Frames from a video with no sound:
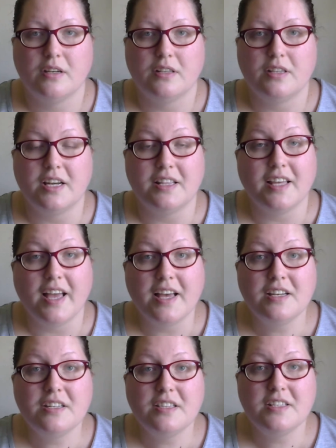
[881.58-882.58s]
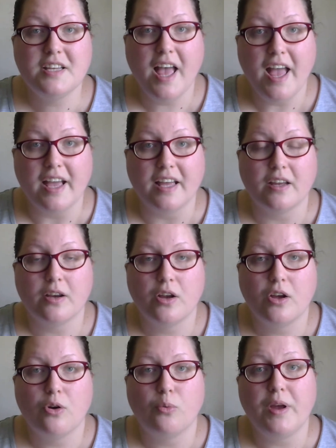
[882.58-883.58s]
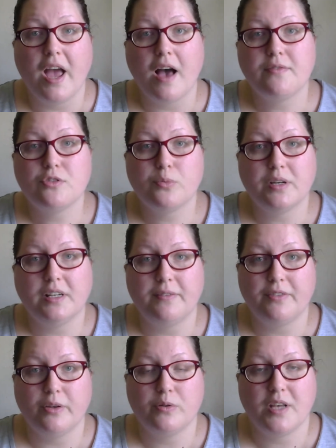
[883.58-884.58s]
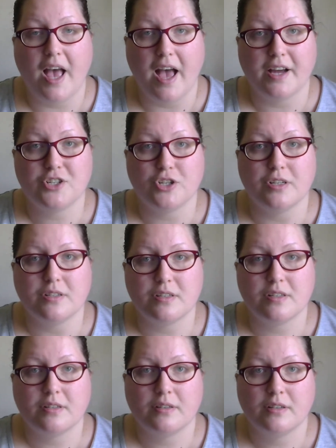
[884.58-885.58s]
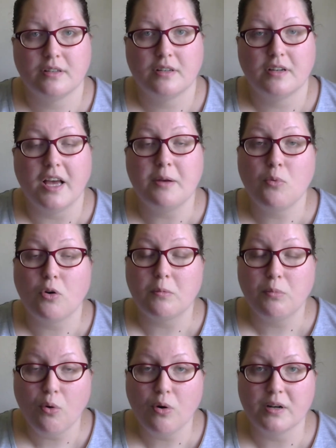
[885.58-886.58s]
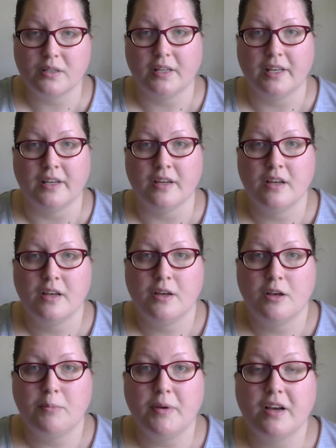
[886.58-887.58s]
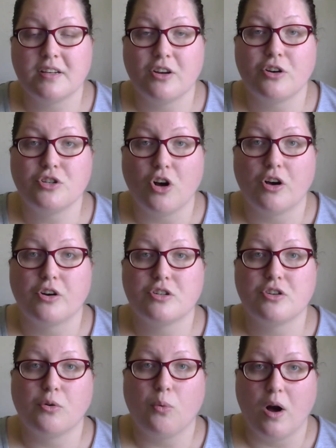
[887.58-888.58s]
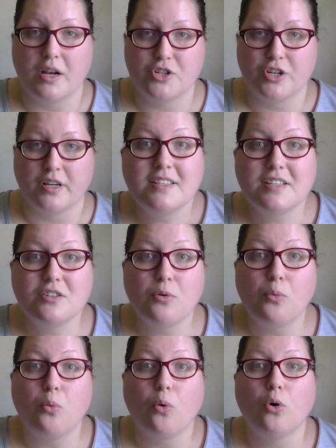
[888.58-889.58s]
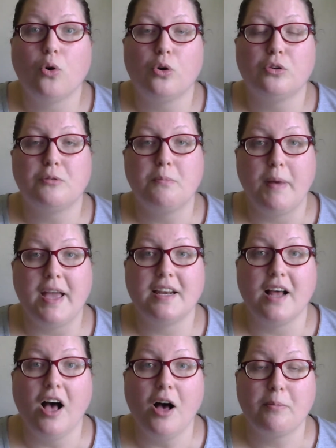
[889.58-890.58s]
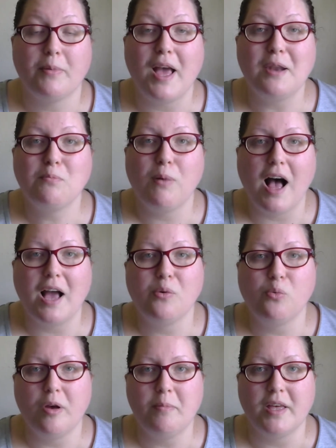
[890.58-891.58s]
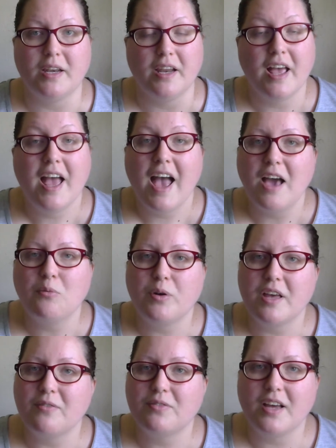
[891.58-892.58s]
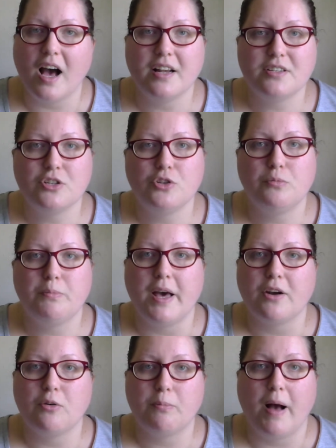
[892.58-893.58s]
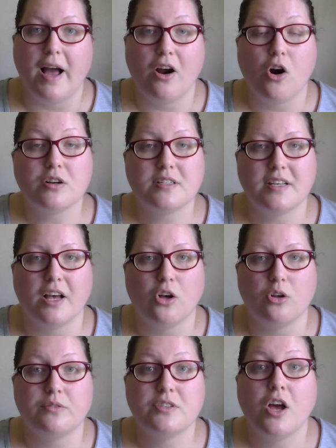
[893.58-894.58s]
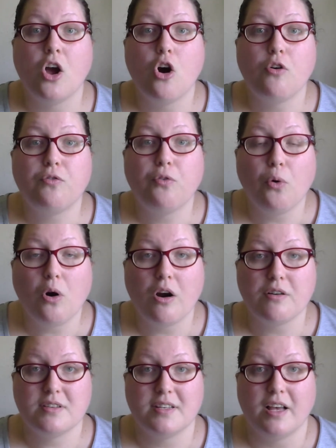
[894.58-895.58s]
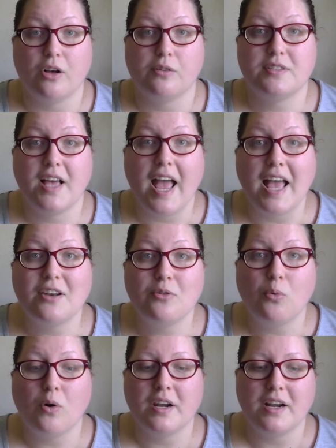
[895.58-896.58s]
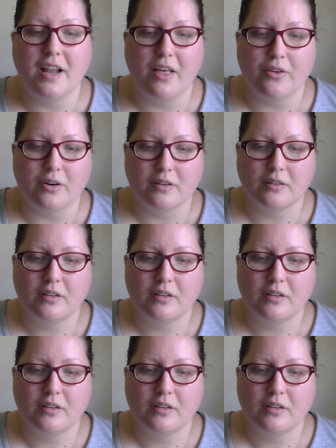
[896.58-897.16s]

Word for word: than at the end of the day, we have to relive those actions. And more importantly, because our daughters are watching us. This is a world made up and by women, and we have got to do better by ourselves, for ourselves and one another.